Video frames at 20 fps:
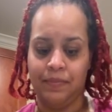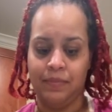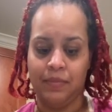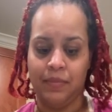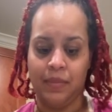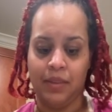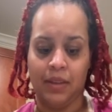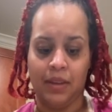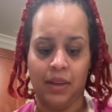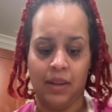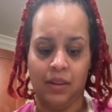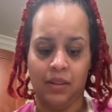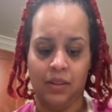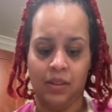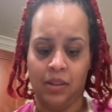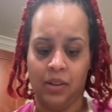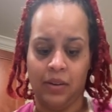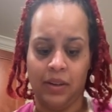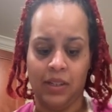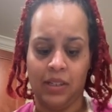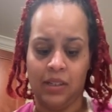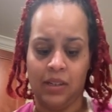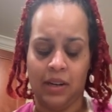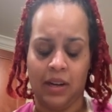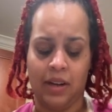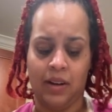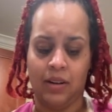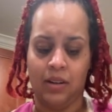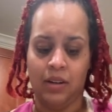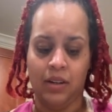thing. So it's
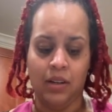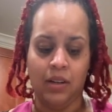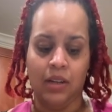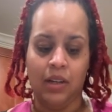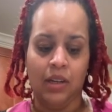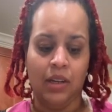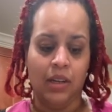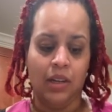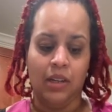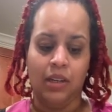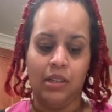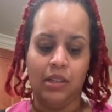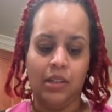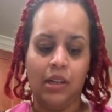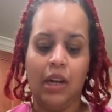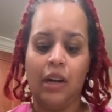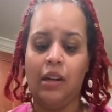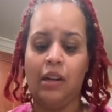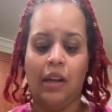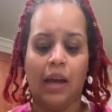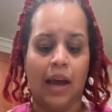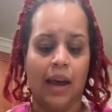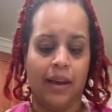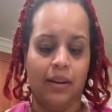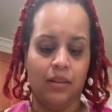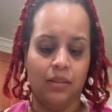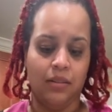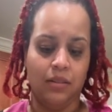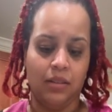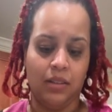not a lot.
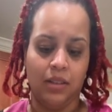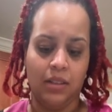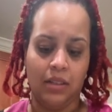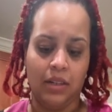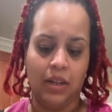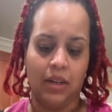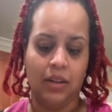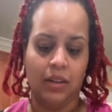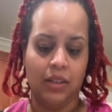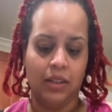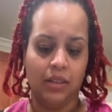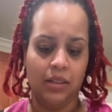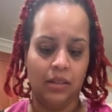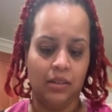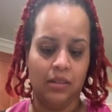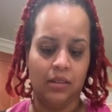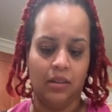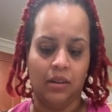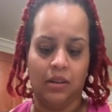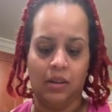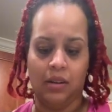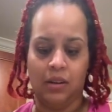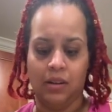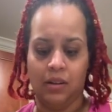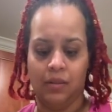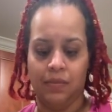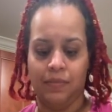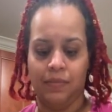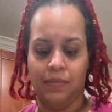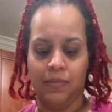This isn't
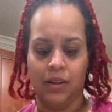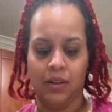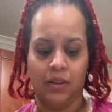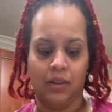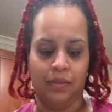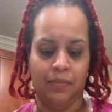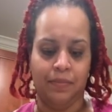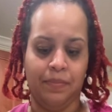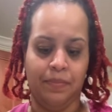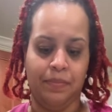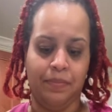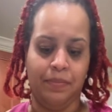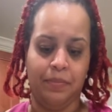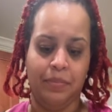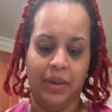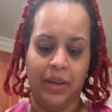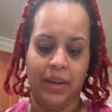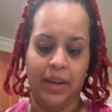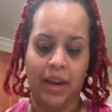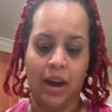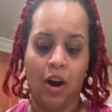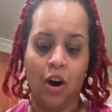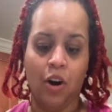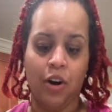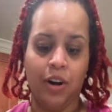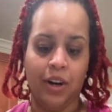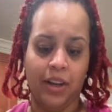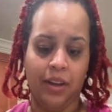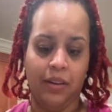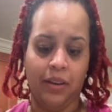a big,
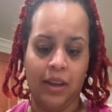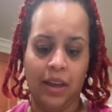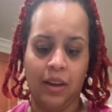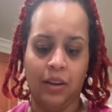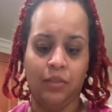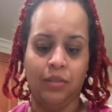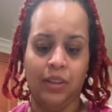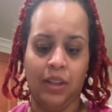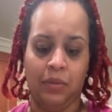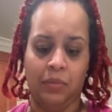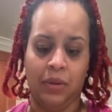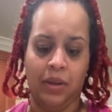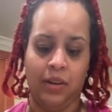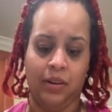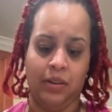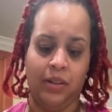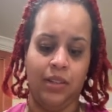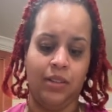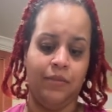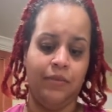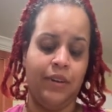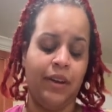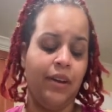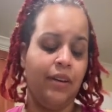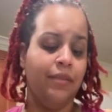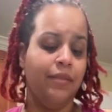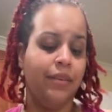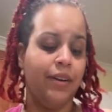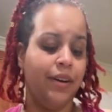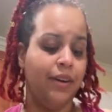hearty, healthy meal. It's
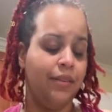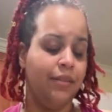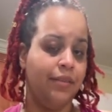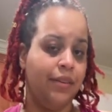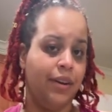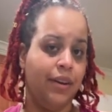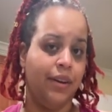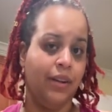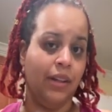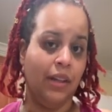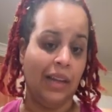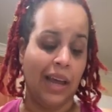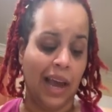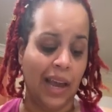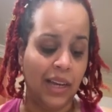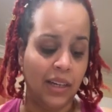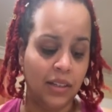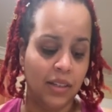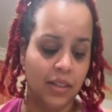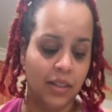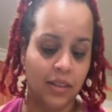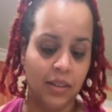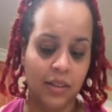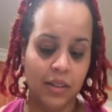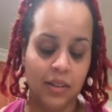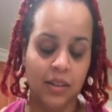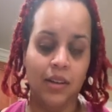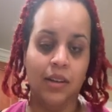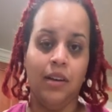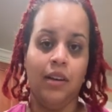very, very, very light,
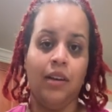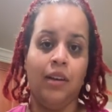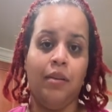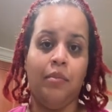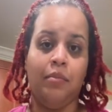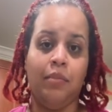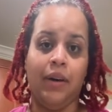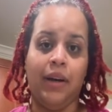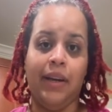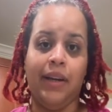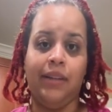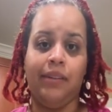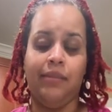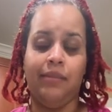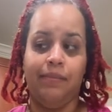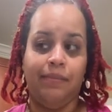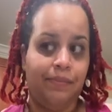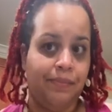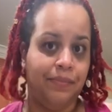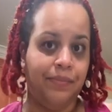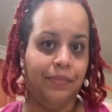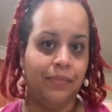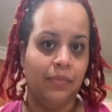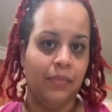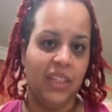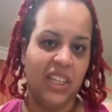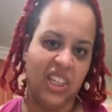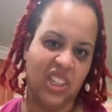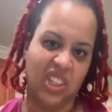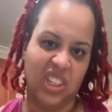but
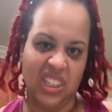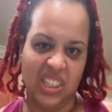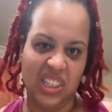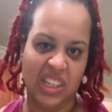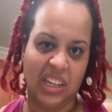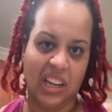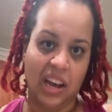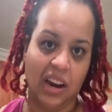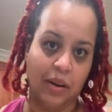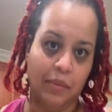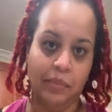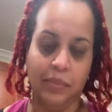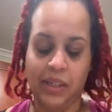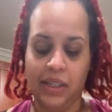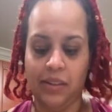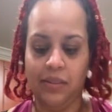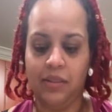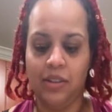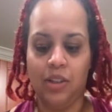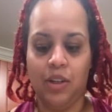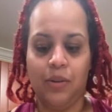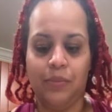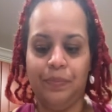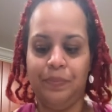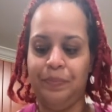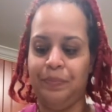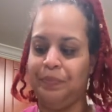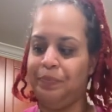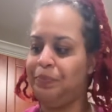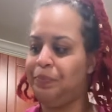it's just a lot of meat. So
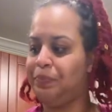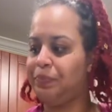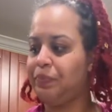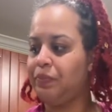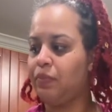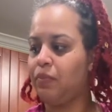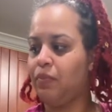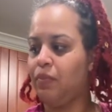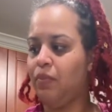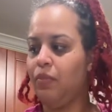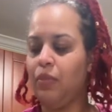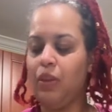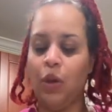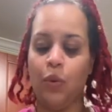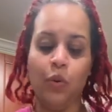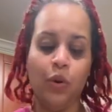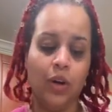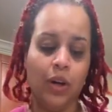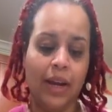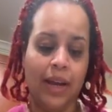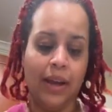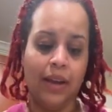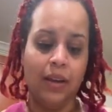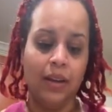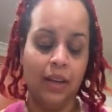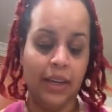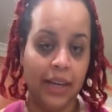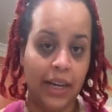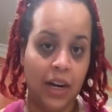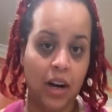we're gonna
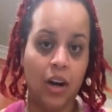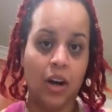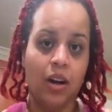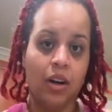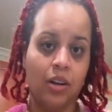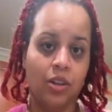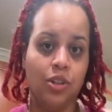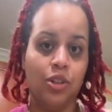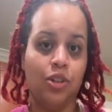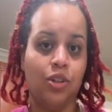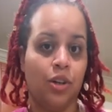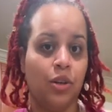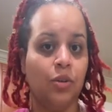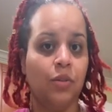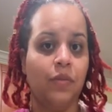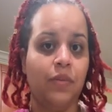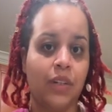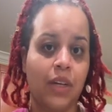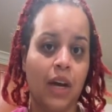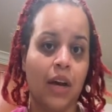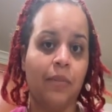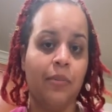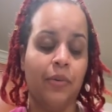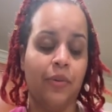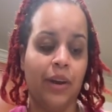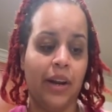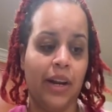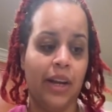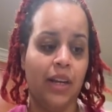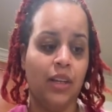get our stove top
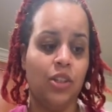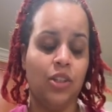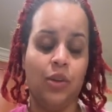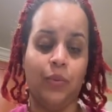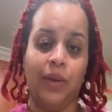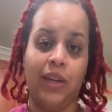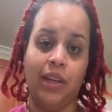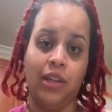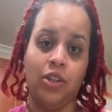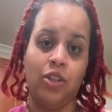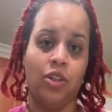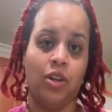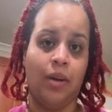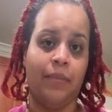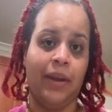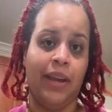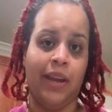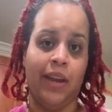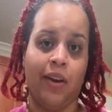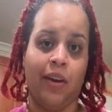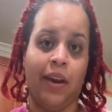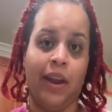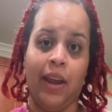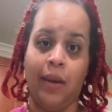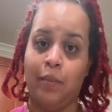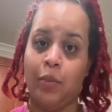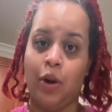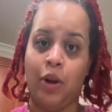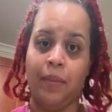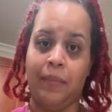ready so we can start making our
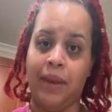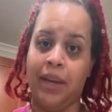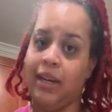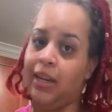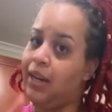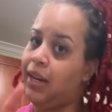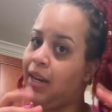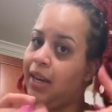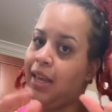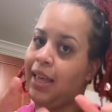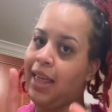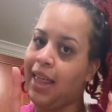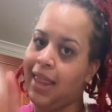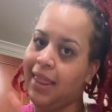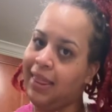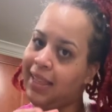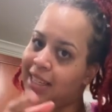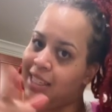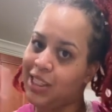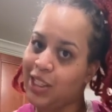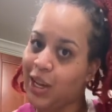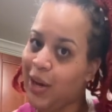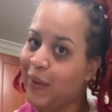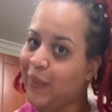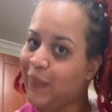hamburger meat. Let's go.